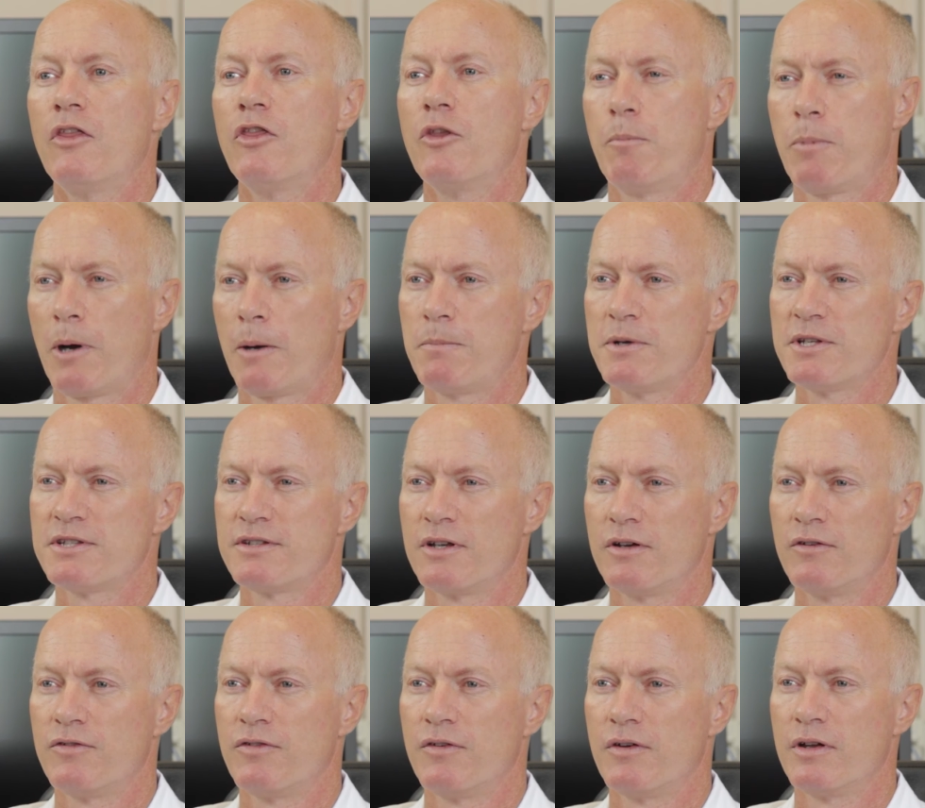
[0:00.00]
The purpose
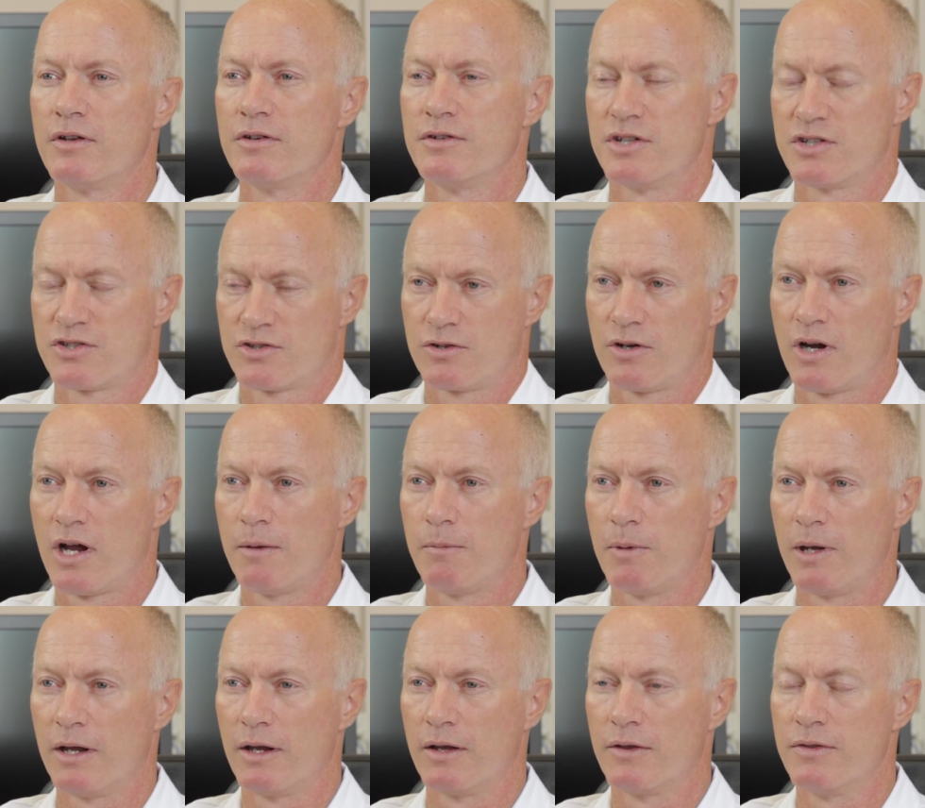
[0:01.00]
of
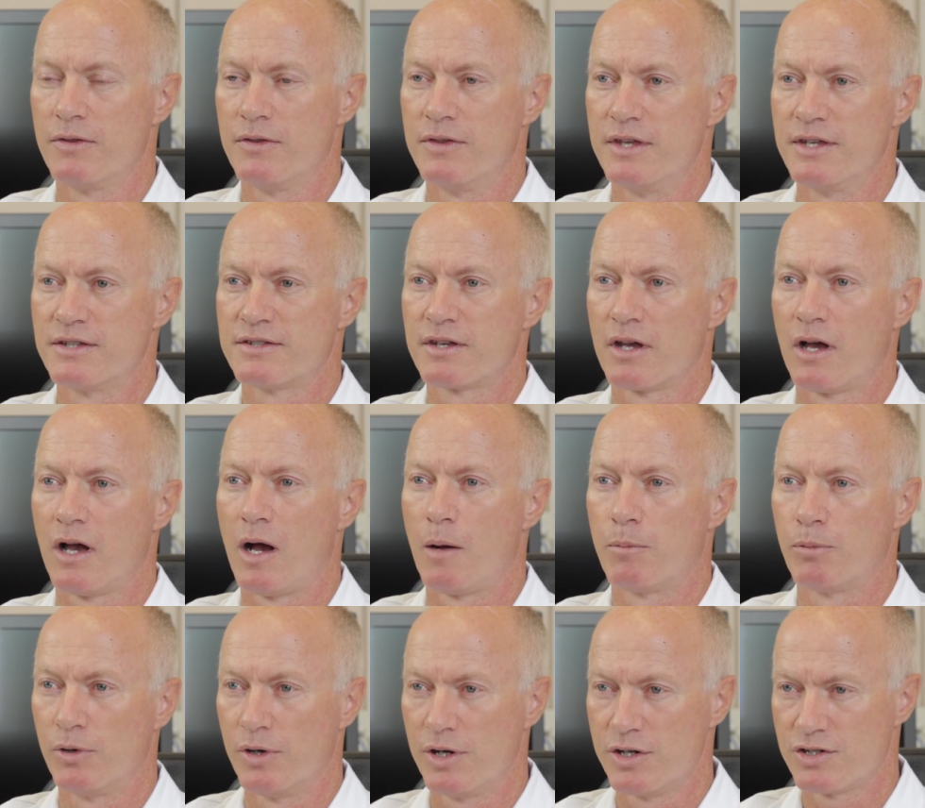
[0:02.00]
describing this
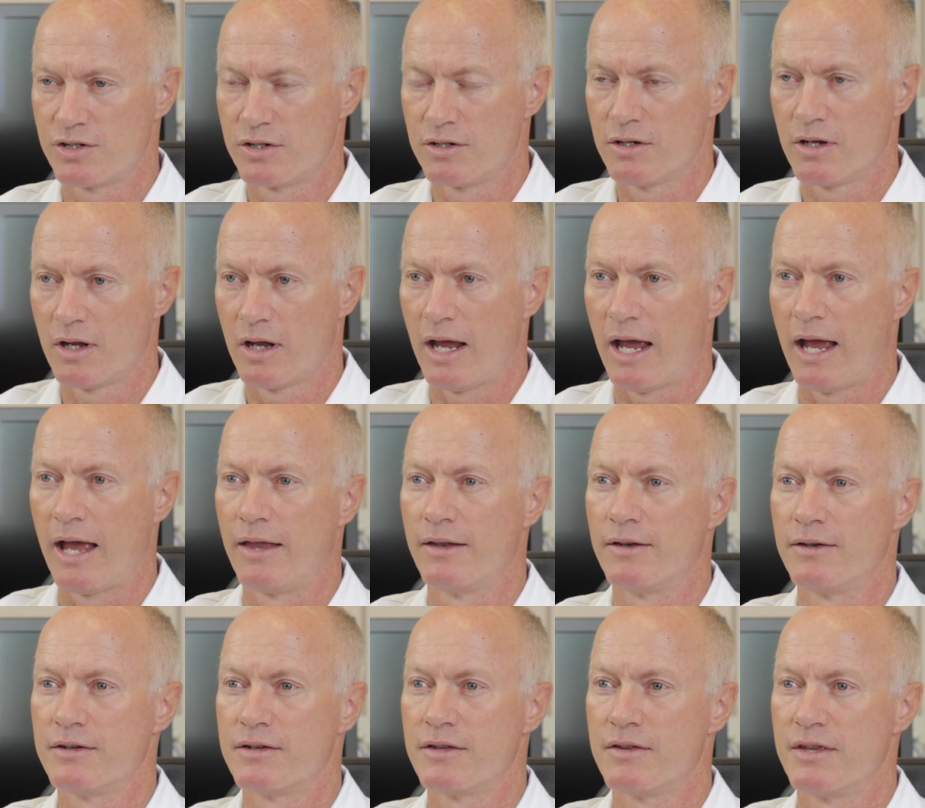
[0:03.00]
operation
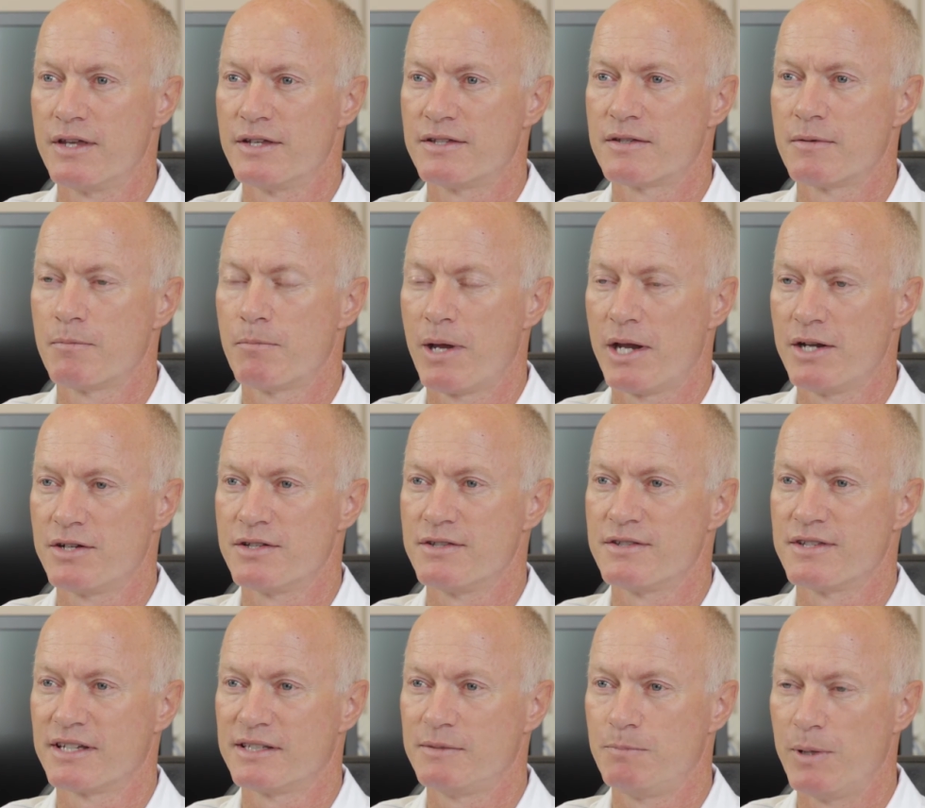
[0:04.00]
and this
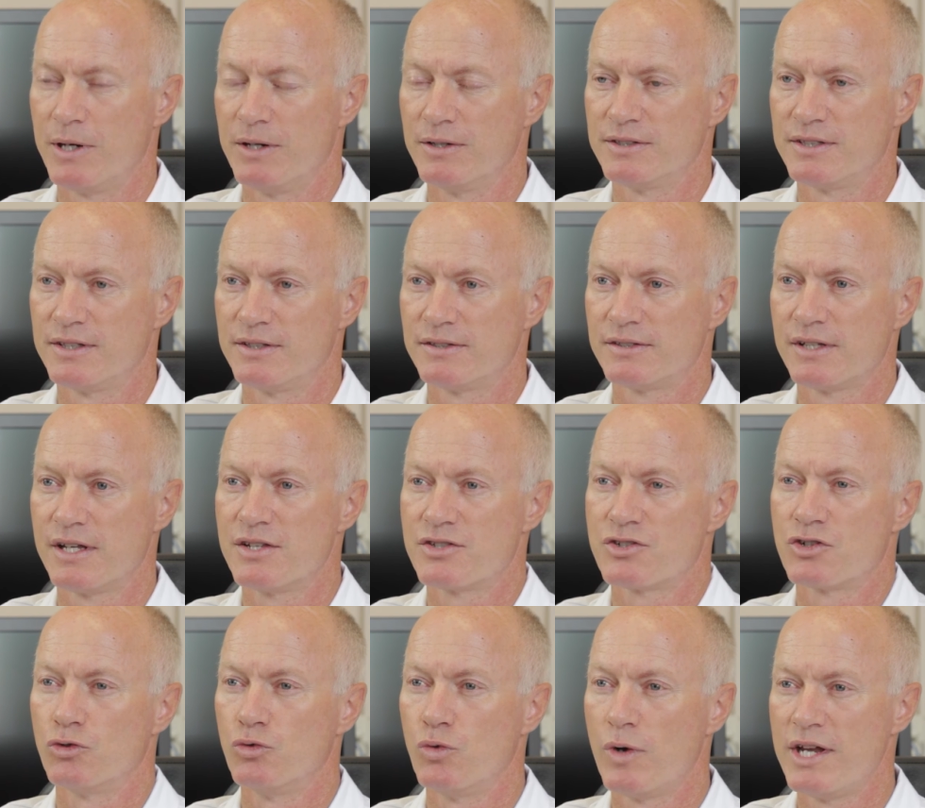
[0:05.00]
patient's experiences is
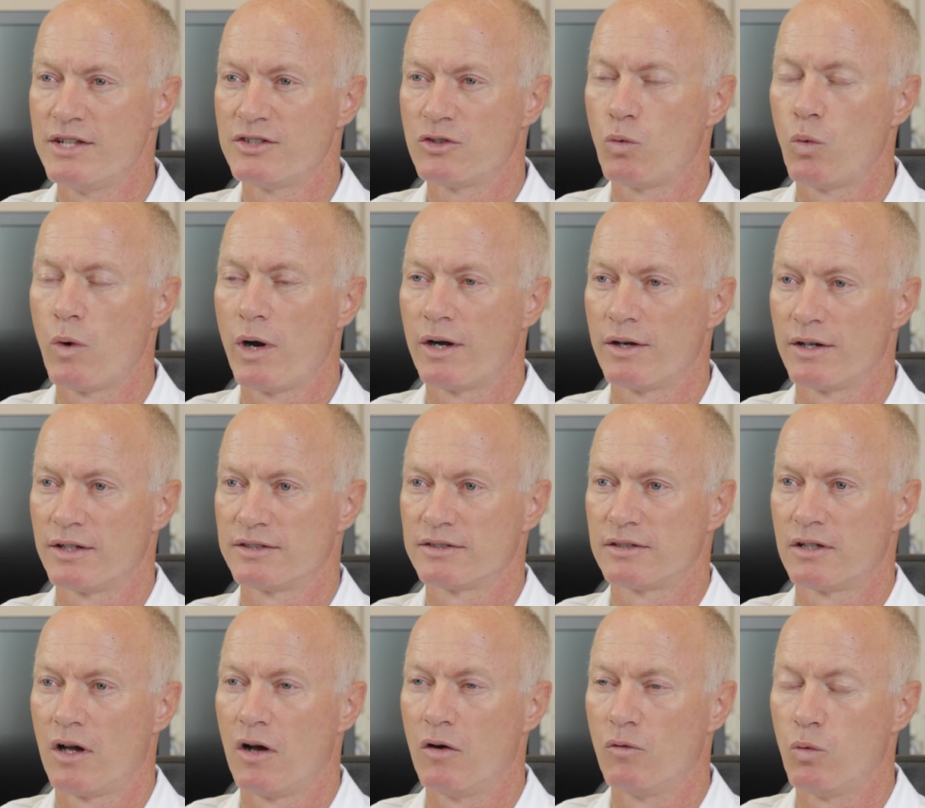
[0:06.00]
to raise
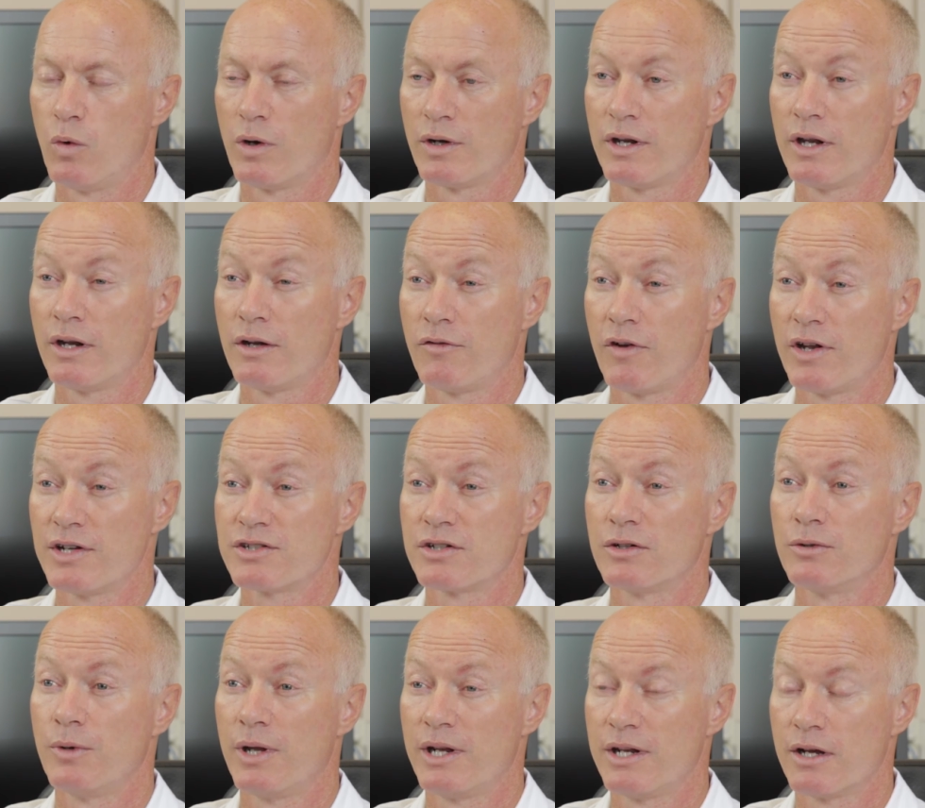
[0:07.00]
awareness of what
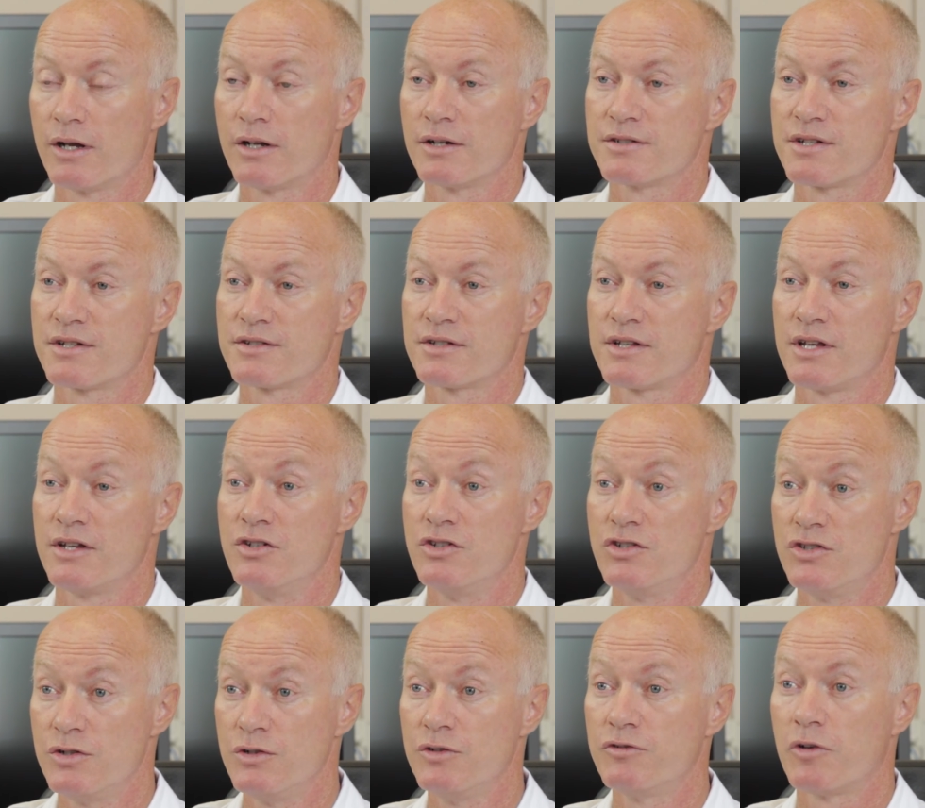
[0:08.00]
interventional radiologists can
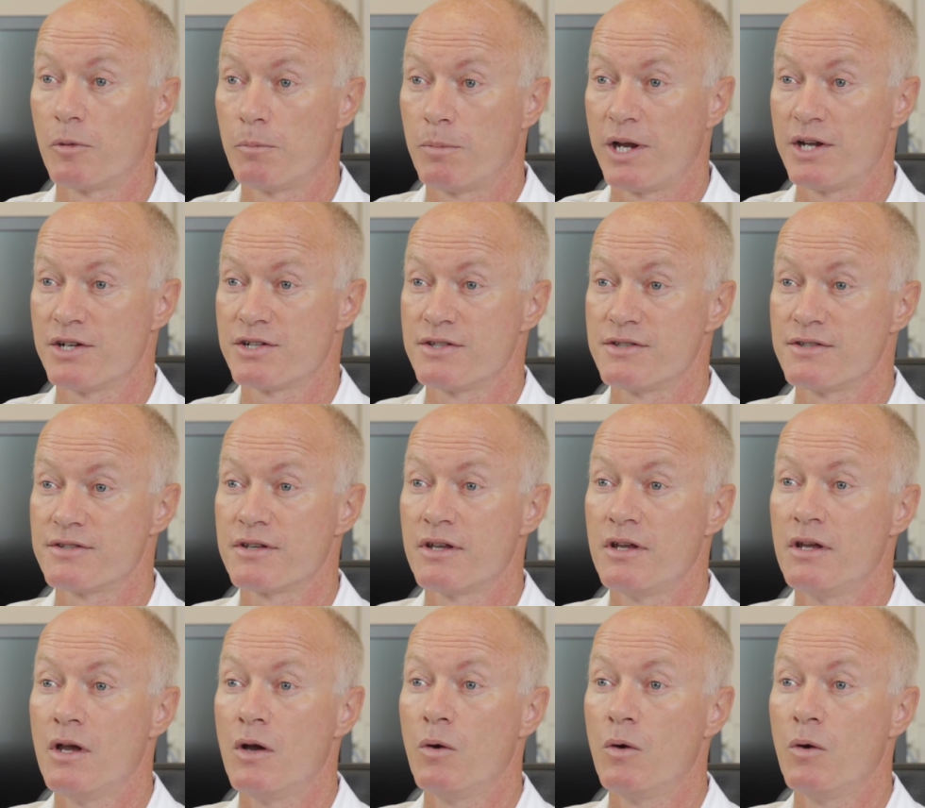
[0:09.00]
do for patients